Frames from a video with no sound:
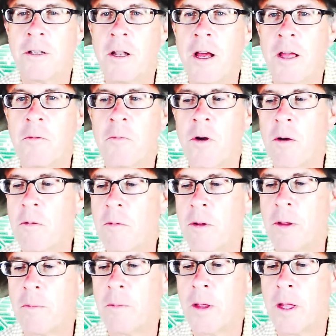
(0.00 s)
tonight
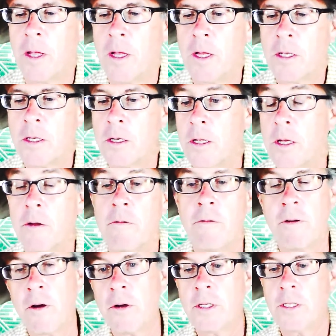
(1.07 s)
probably. So
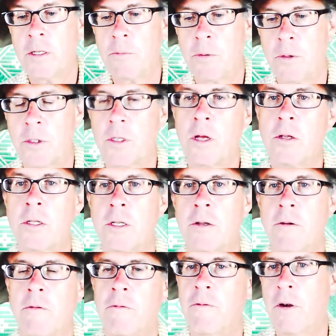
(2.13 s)
very simple.
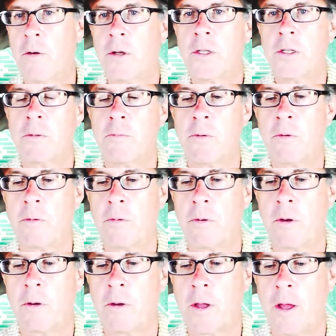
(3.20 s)
Salsa, very simple.
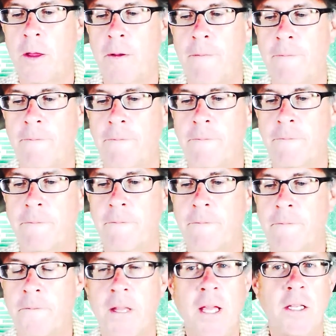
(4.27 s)
Okay.
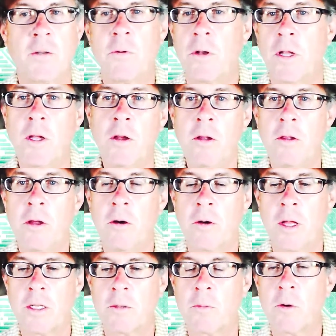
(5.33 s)
Tastes really good
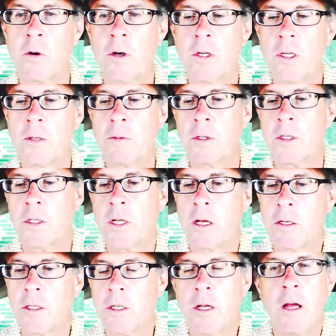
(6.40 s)
though. Get some corn chips and
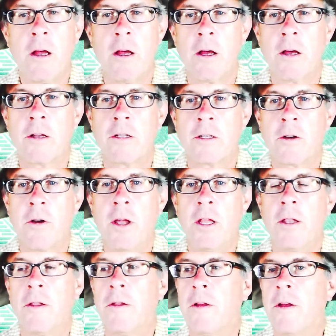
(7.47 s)
salsa. Ah, it's
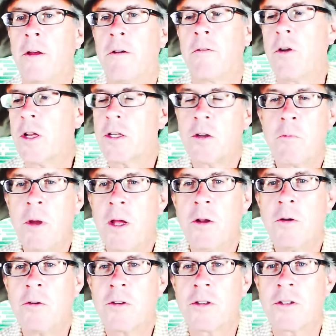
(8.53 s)
great. Fresh
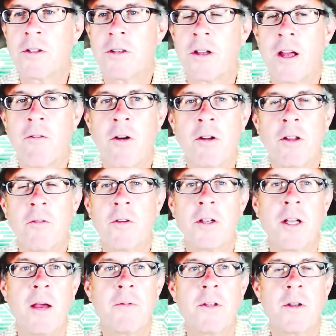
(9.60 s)
tomatoes. I have all
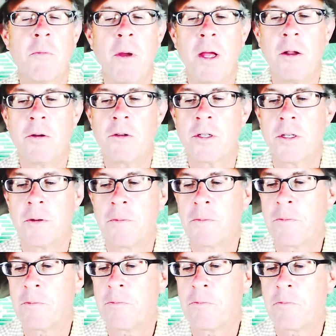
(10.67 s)
different types of tomatoes.
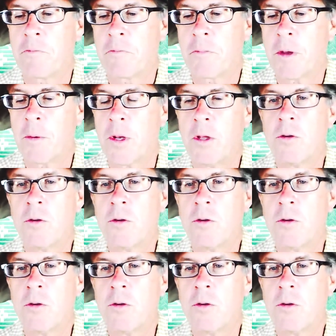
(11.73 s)
I'm